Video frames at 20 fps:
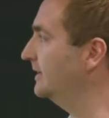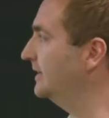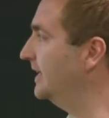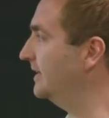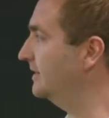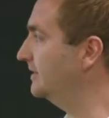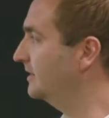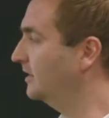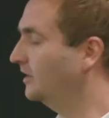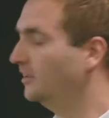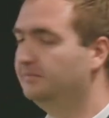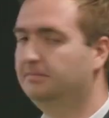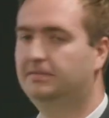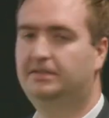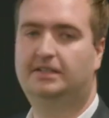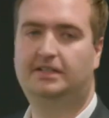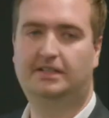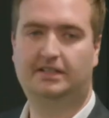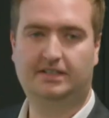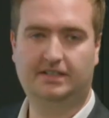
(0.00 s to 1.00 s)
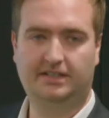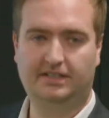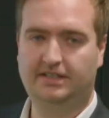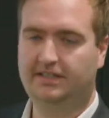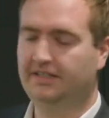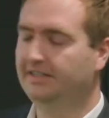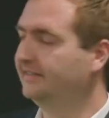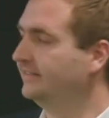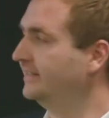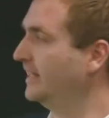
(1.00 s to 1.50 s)
desktop,
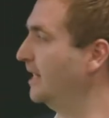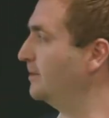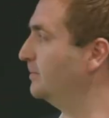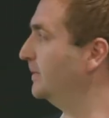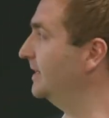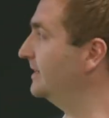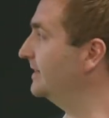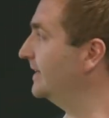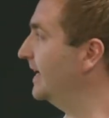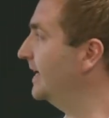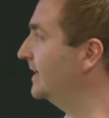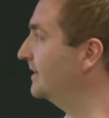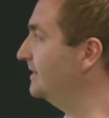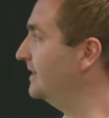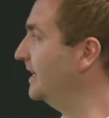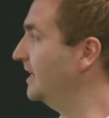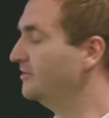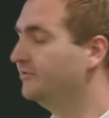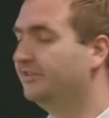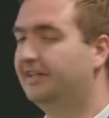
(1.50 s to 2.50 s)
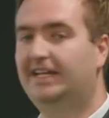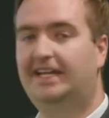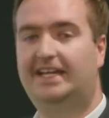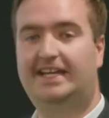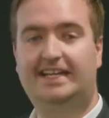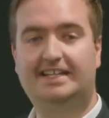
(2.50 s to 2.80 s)
tablets, etc. It